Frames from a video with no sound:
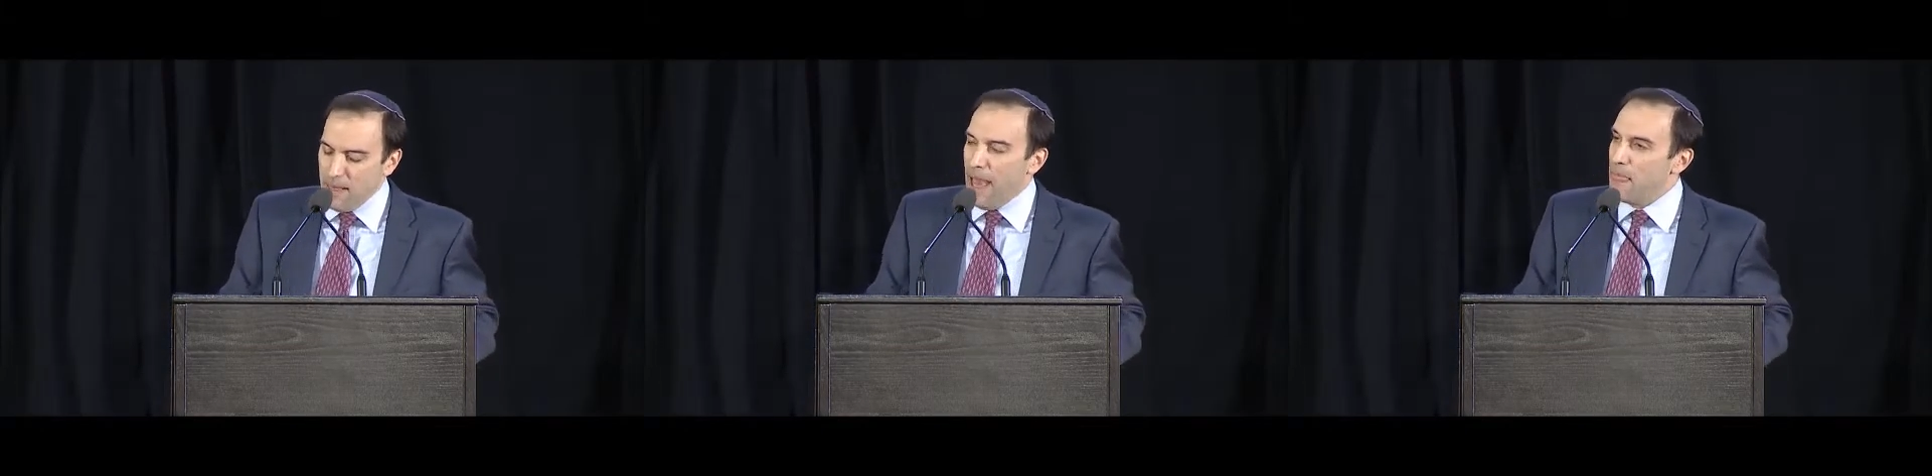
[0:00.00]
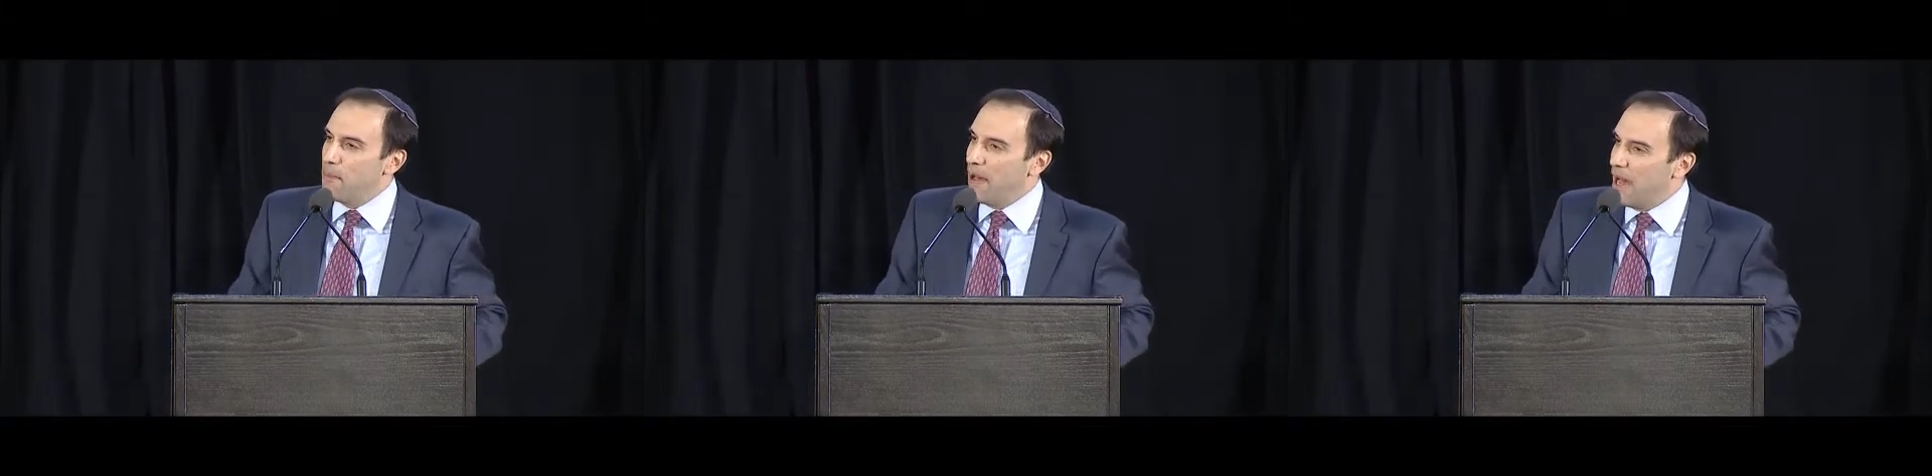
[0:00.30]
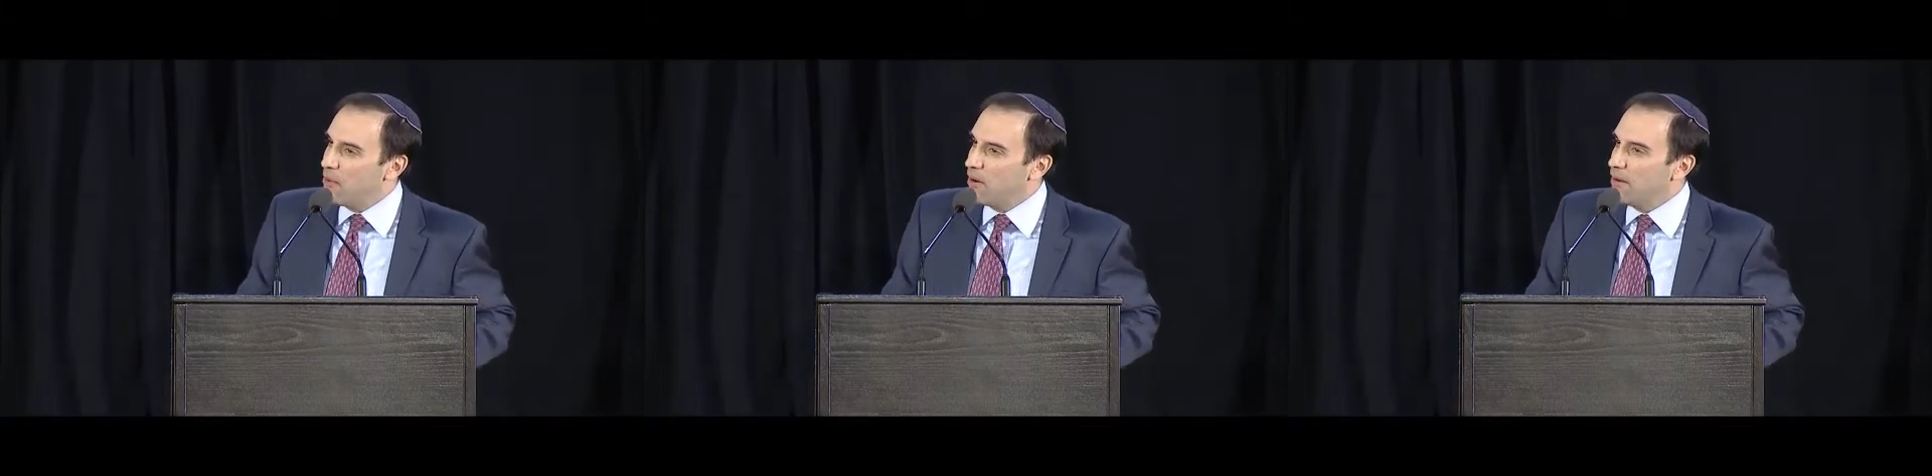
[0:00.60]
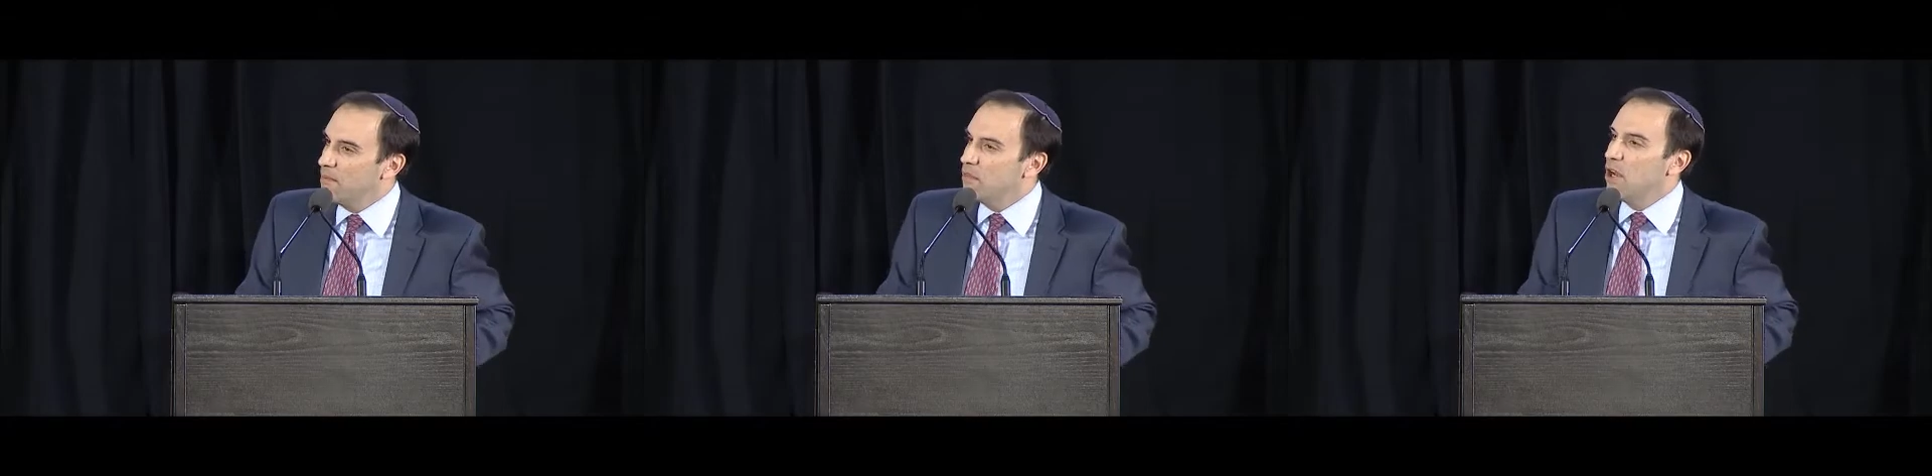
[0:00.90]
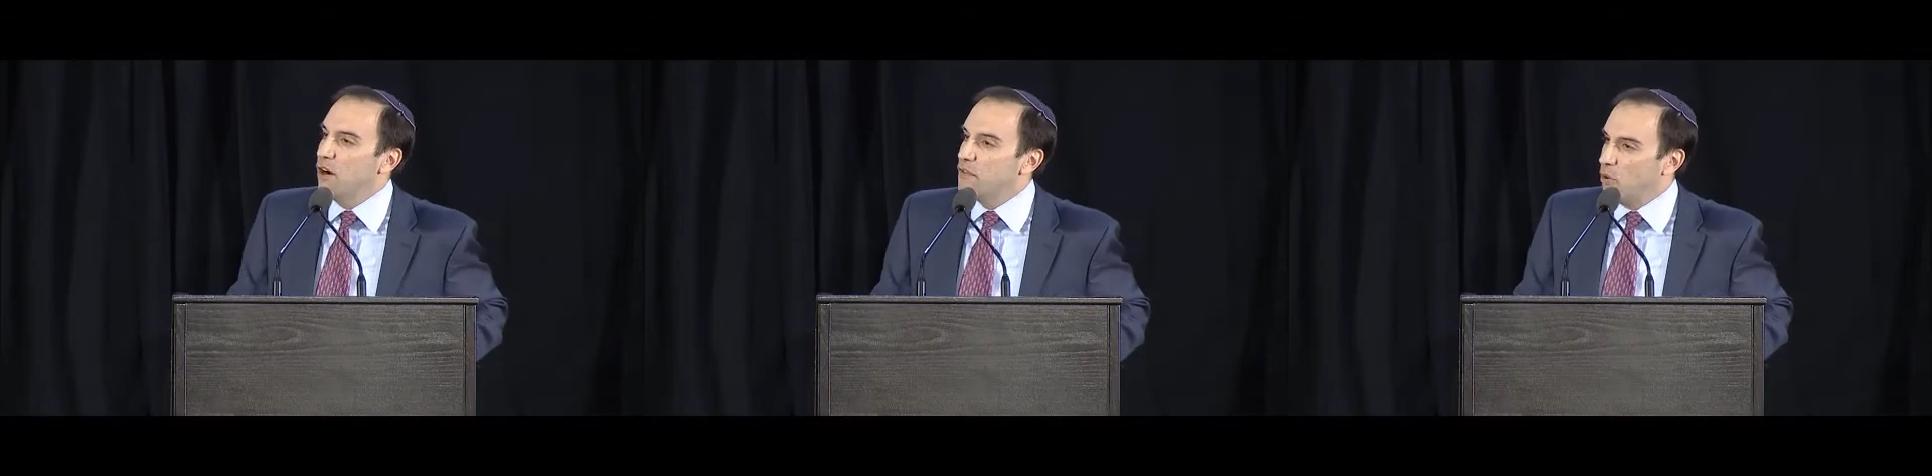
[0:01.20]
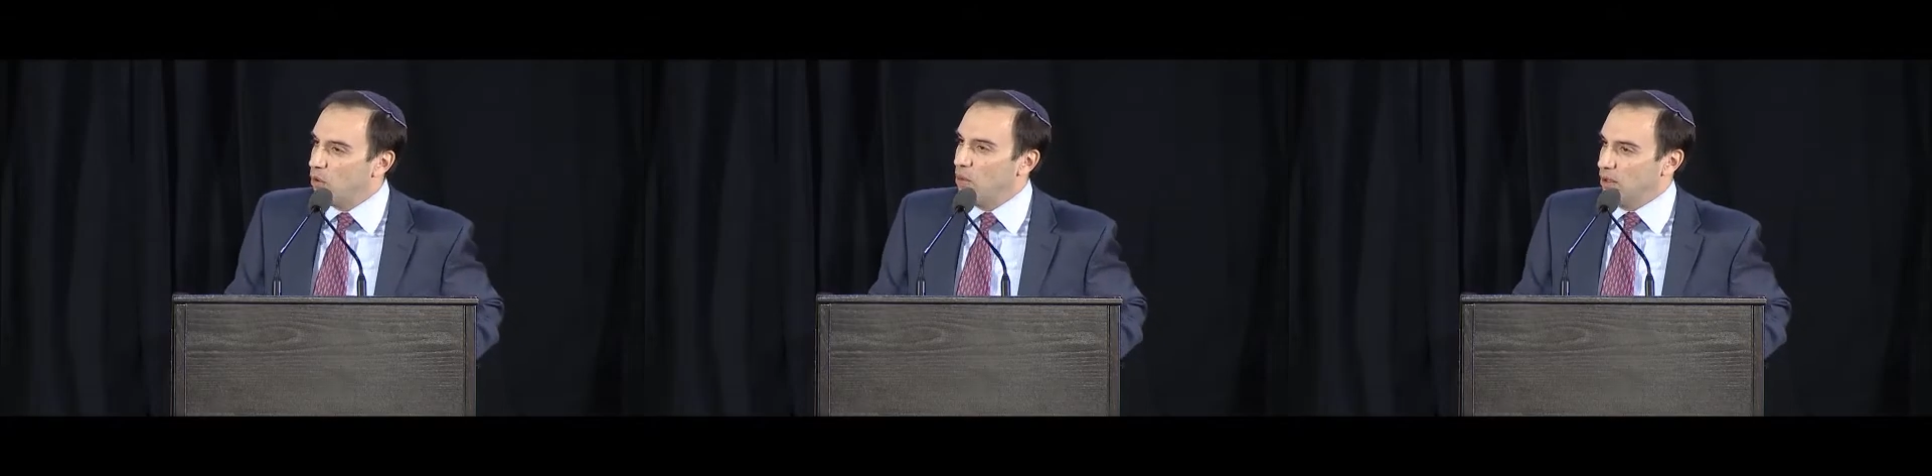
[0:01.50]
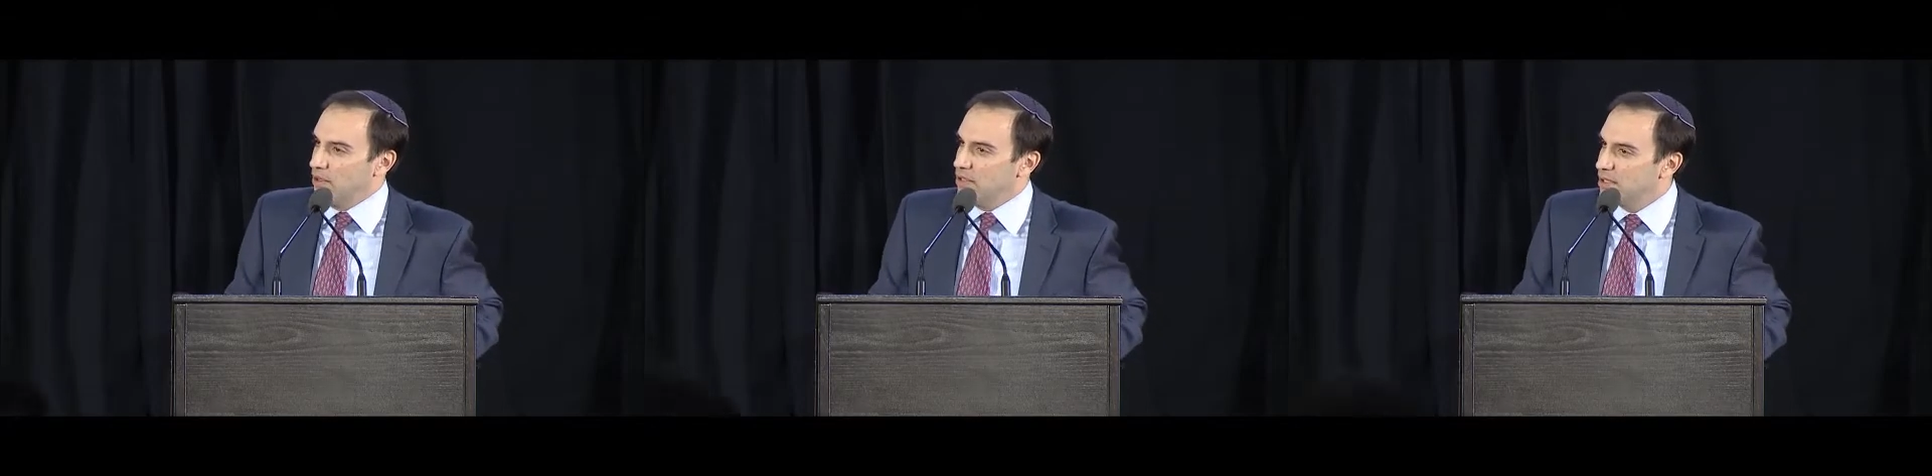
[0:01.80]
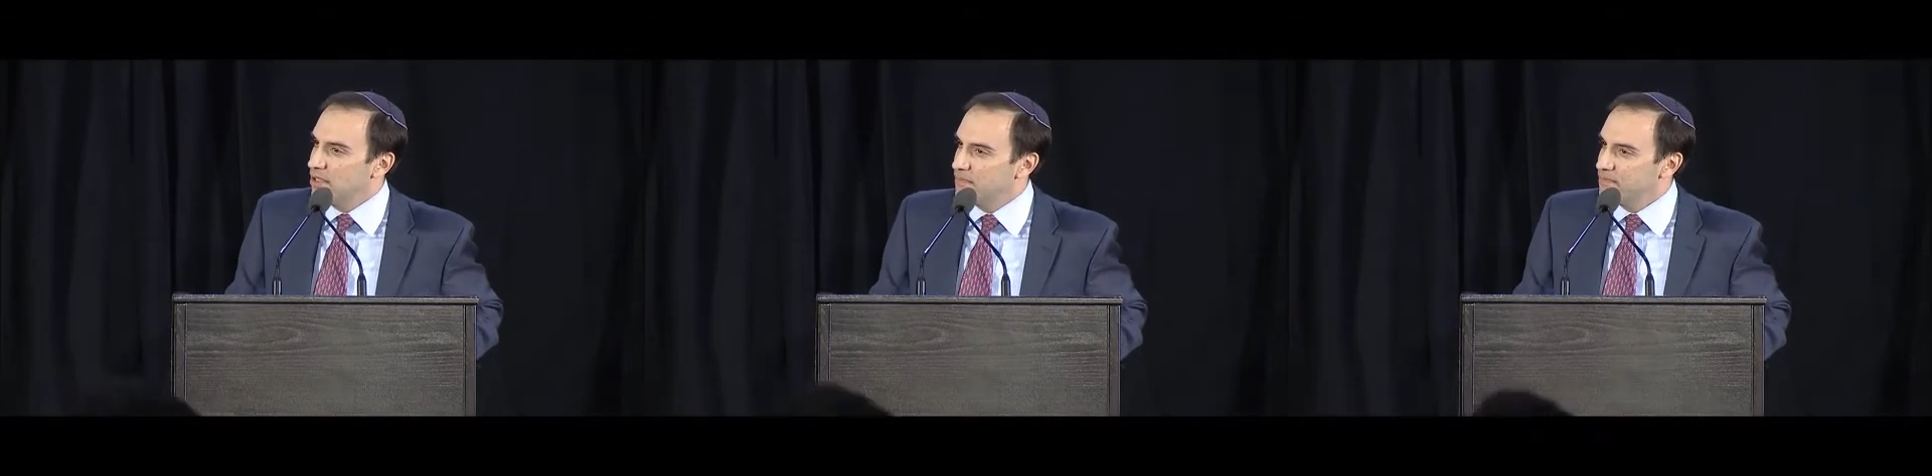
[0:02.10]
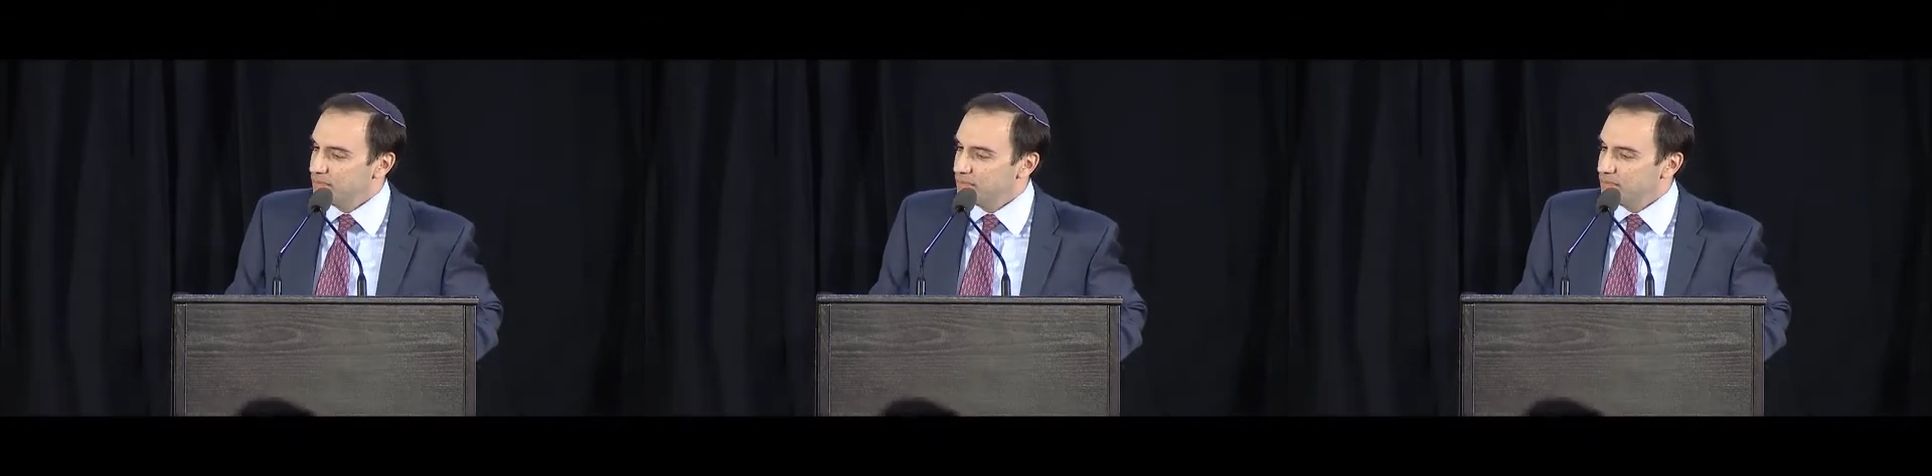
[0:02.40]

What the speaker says: and the power of your words.